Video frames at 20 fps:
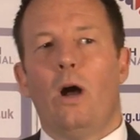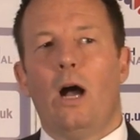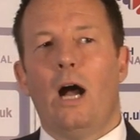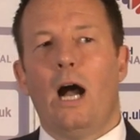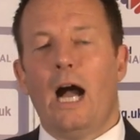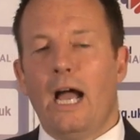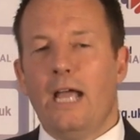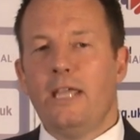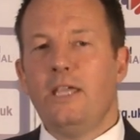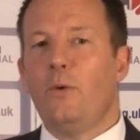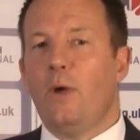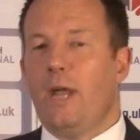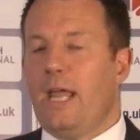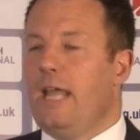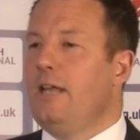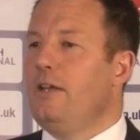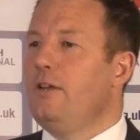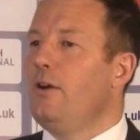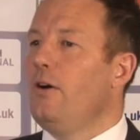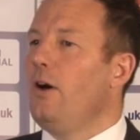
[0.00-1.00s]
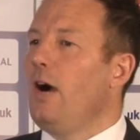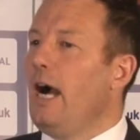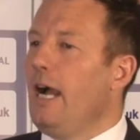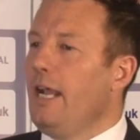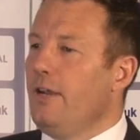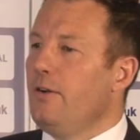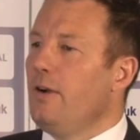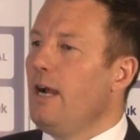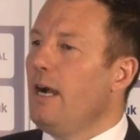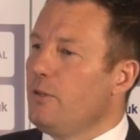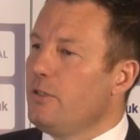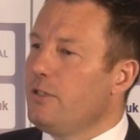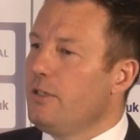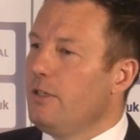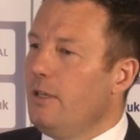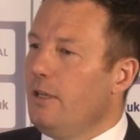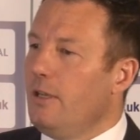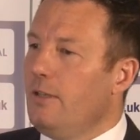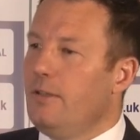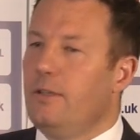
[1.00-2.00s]
are you in or are you out?
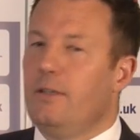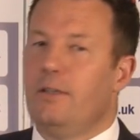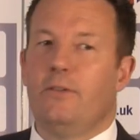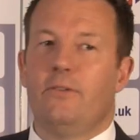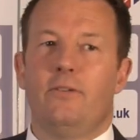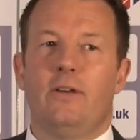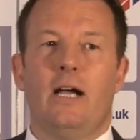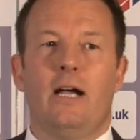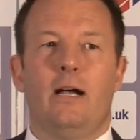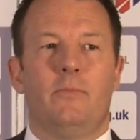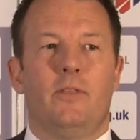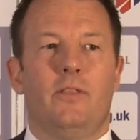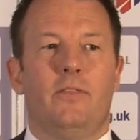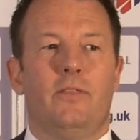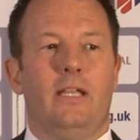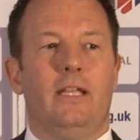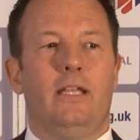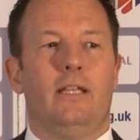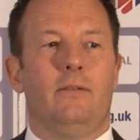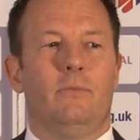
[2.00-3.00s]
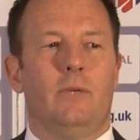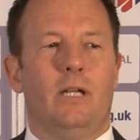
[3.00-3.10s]
And they're thinking,